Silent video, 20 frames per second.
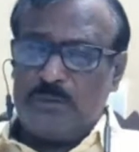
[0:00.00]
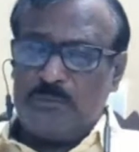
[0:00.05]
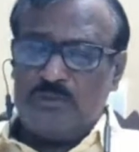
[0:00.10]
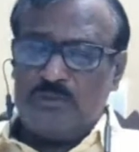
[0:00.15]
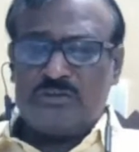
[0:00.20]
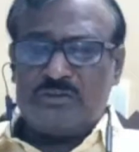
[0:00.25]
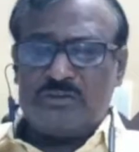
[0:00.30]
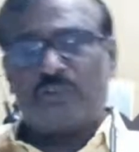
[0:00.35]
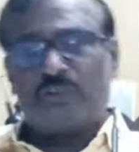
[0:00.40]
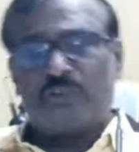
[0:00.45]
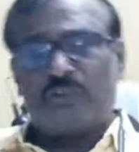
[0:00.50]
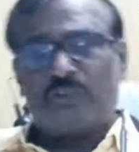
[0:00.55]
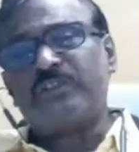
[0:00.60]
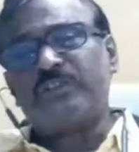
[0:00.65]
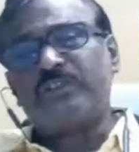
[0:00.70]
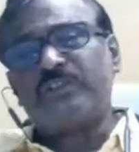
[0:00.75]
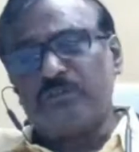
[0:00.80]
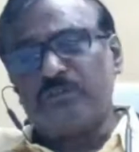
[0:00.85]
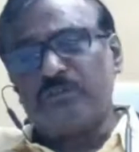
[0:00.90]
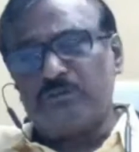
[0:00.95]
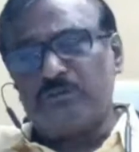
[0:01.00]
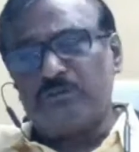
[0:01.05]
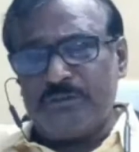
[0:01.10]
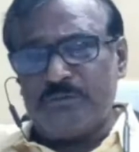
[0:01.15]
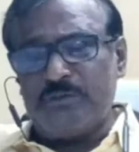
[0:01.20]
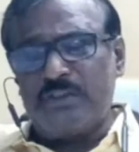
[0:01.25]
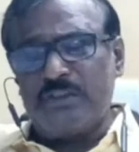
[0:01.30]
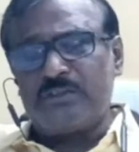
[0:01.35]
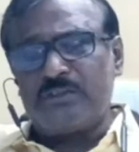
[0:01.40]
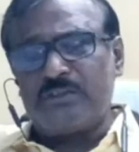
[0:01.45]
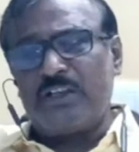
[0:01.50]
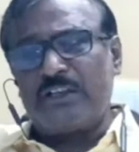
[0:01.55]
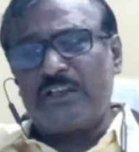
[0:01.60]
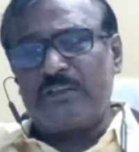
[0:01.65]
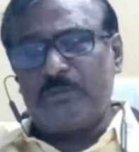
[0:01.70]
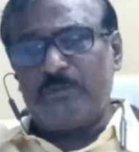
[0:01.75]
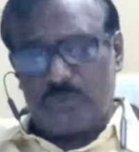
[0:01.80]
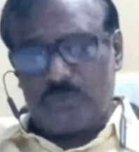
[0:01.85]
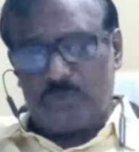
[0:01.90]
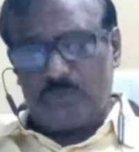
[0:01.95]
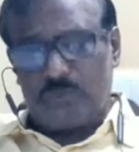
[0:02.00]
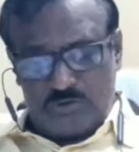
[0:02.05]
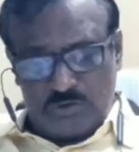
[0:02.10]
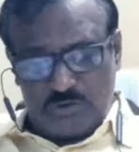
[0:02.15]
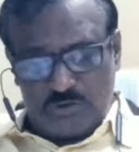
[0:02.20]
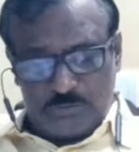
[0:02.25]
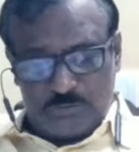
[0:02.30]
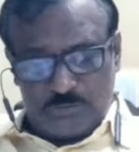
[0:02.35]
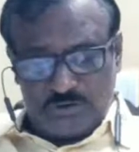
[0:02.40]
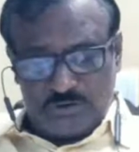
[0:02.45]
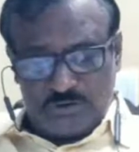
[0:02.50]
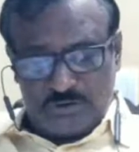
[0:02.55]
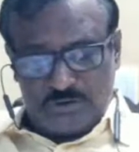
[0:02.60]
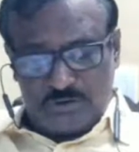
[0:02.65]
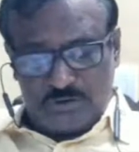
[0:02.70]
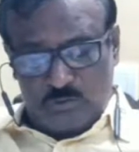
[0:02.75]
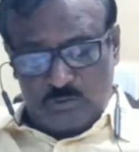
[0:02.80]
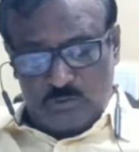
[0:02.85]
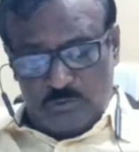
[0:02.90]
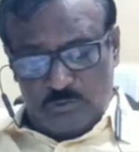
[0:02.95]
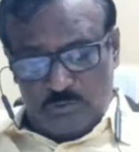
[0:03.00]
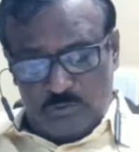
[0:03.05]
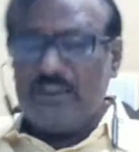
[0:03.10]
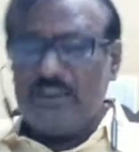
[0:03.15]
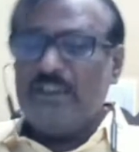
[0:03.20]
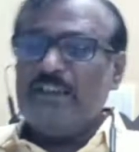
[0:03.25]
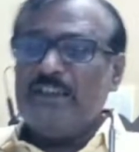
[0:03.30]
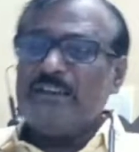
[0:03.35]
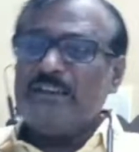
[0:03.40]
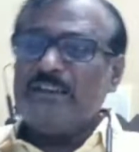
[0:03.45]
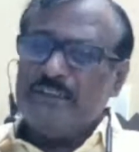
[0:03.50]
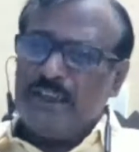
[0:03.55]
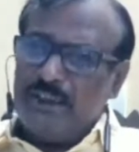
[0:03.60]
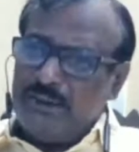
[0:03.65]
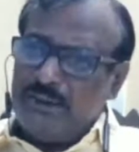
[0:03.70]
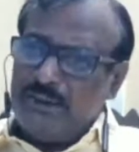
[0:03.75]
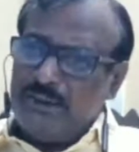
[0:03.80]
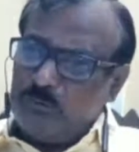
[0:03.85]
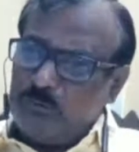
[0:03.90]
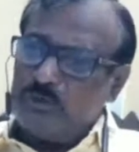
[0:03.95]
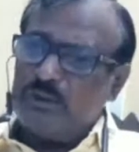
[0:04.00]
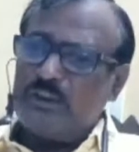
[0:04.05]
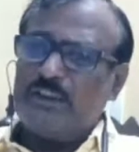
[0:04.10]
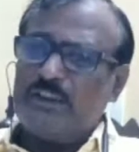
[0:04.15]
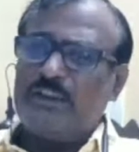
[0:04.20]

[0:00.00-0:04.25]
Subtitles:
circumstance otherwise requires and the police officer is a woman, then only